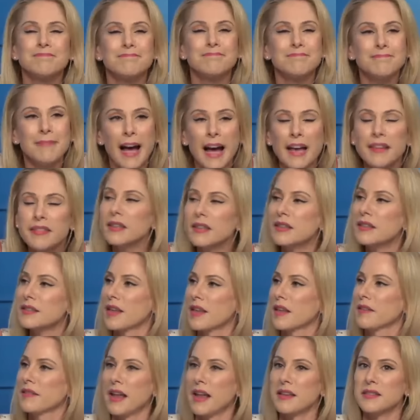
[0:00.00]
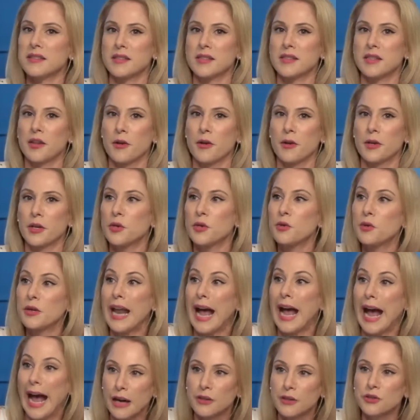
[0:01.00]
I think it's unnecessary. You can
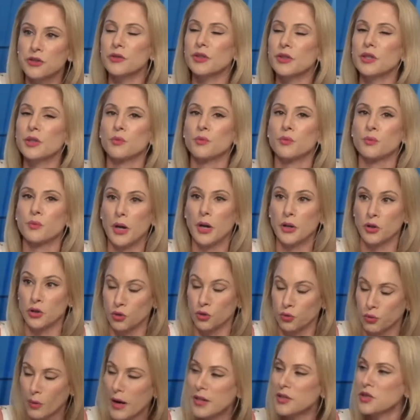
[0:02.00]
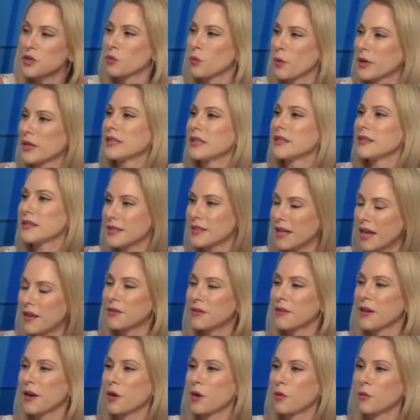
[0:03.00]
actually address what he
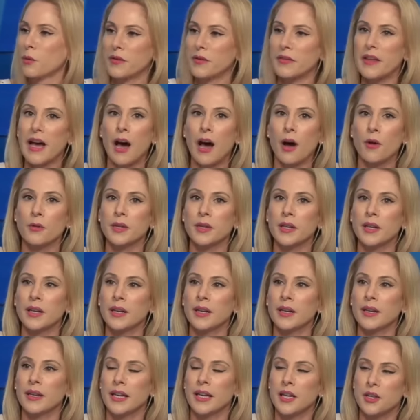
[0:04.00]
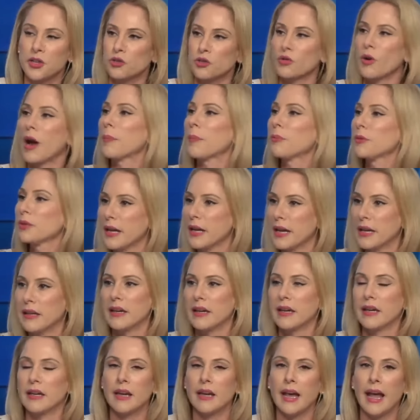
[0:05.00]
said there without
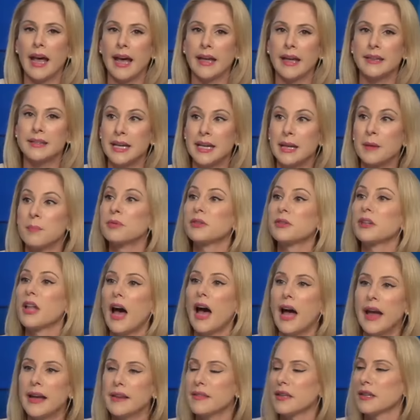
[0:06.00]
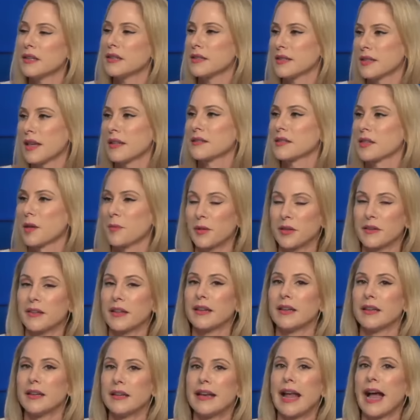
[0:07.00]
extrapolating and implying that he said something that
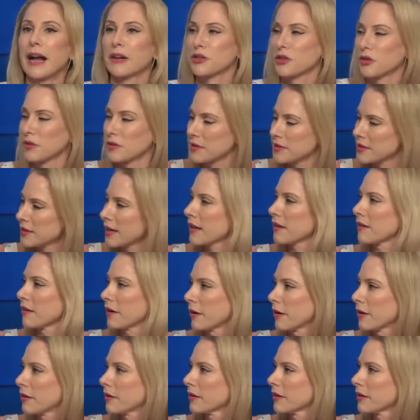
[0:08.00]
he didn't actually say there.